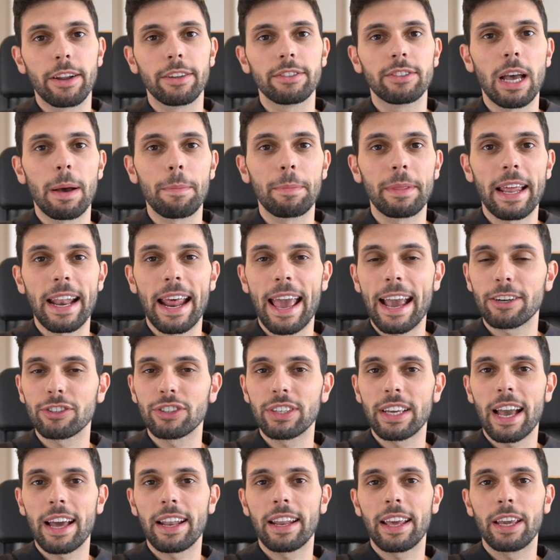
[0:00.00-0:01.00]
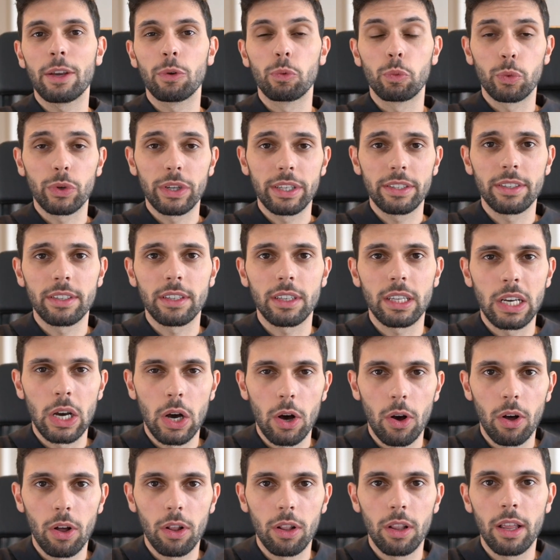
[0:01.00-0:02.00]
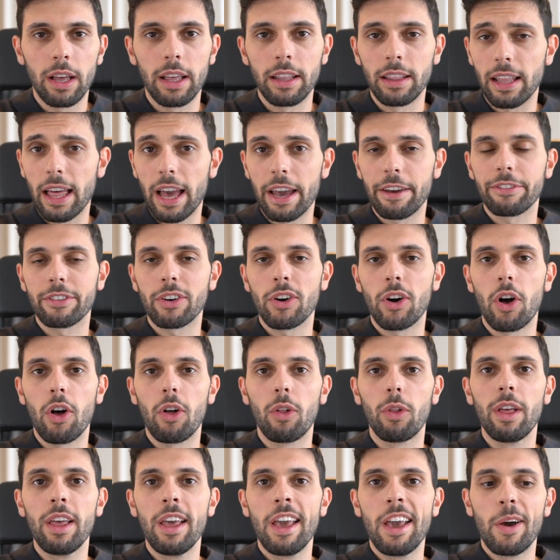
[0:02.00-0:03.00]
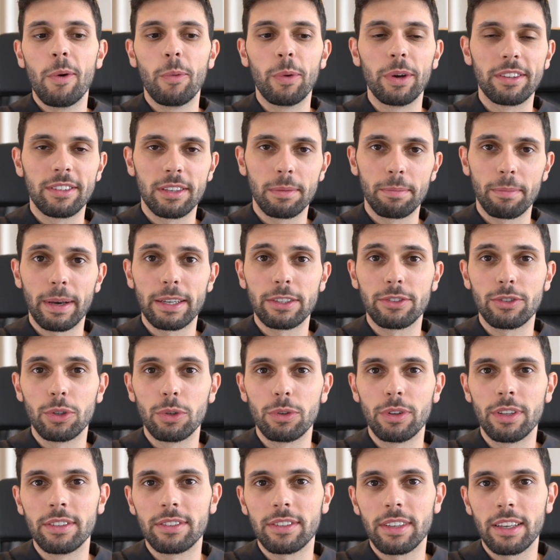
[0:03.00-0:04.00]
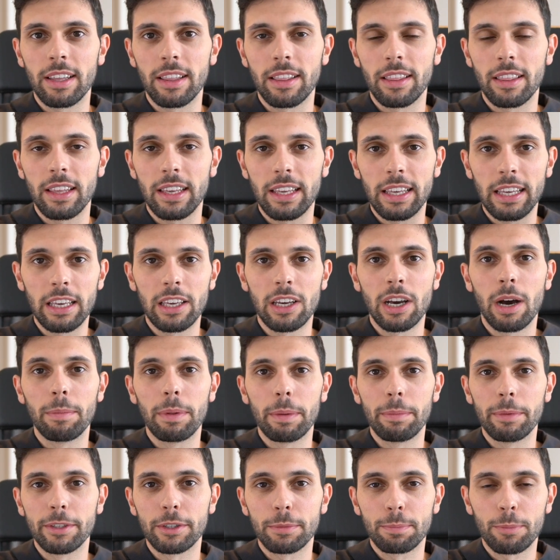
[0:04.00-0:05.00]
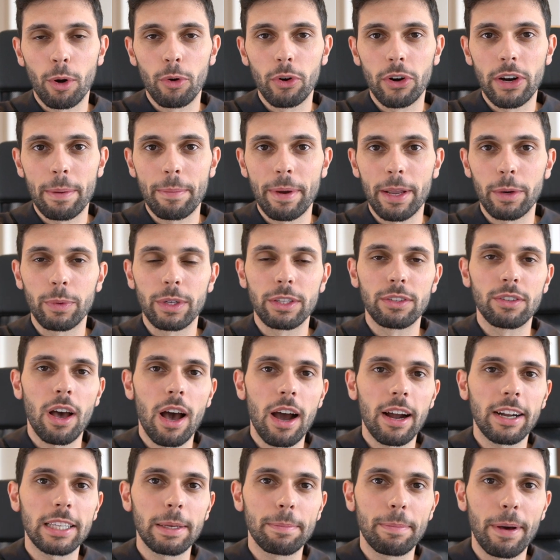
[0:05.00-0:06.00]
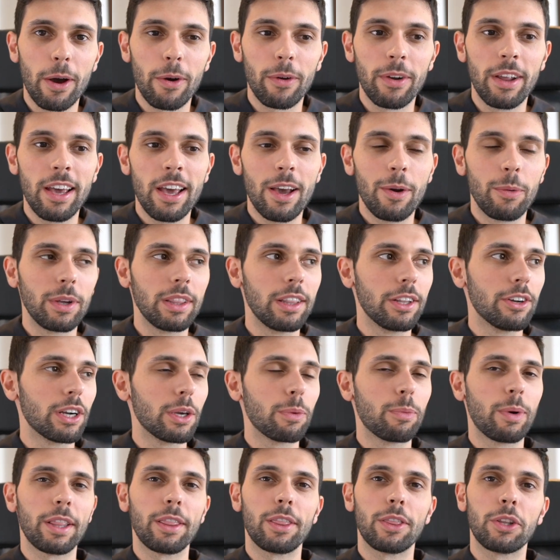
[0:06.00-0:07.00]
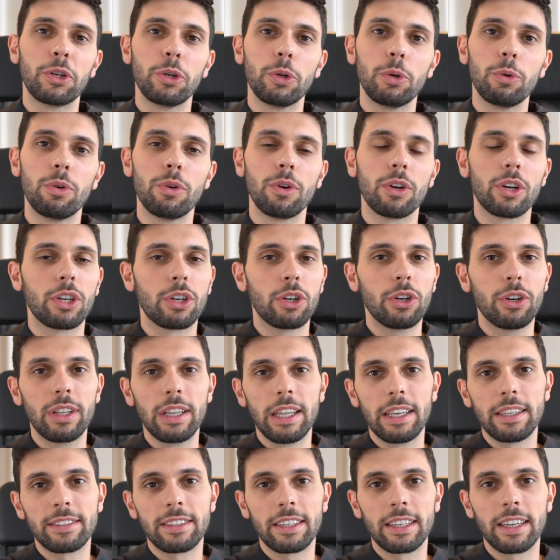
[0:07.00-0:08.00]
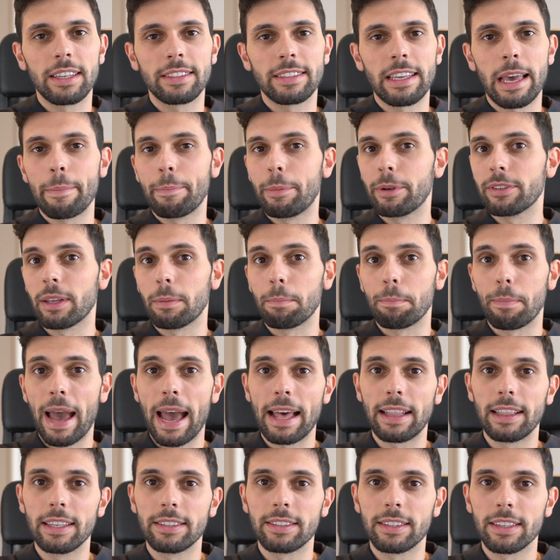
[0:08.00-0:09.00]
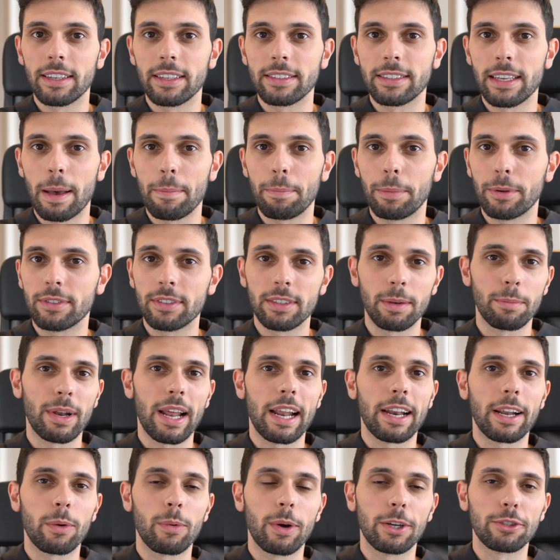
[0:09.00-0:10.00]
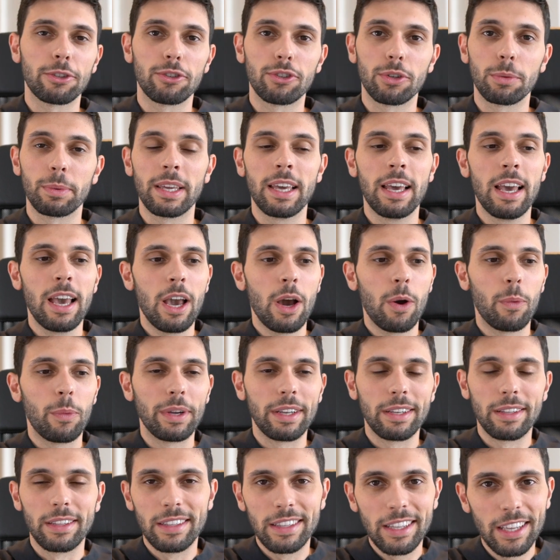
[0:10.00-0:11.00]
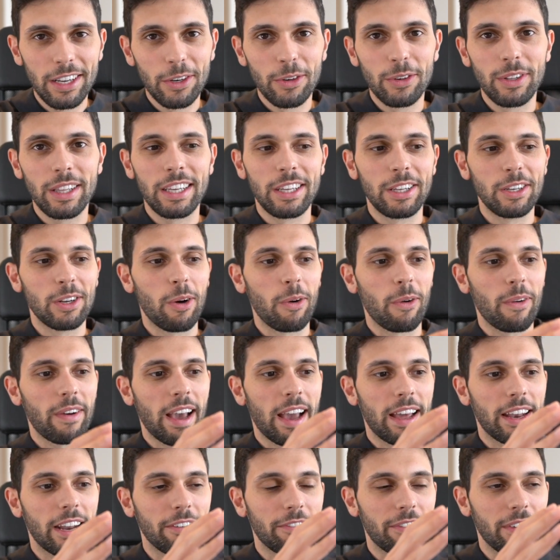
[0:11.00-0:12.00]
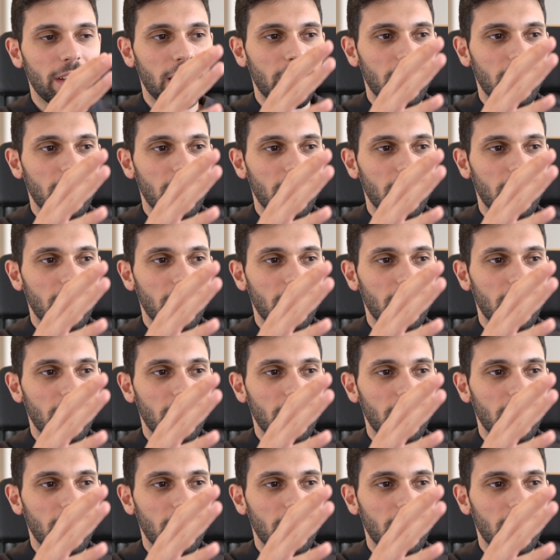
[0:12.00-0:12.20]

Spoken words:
on top of that, I actually had a recent call, a live call with some of my students in the e-com limitless program. And we literally went through good listing examples and bad listing examples. Someone had a question. So we literally, kind of